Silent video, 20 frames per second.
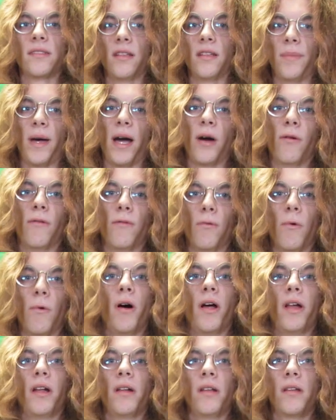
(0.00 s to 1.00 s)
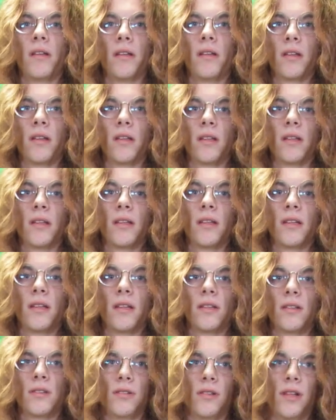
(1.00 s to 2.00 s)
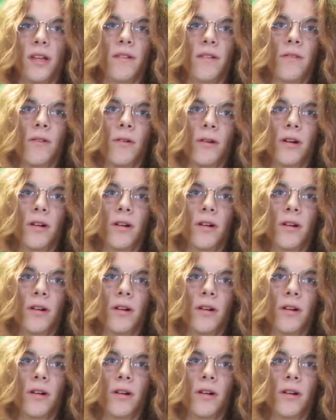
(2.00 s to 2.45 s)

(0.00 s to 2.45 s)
the power of 1. So therefore,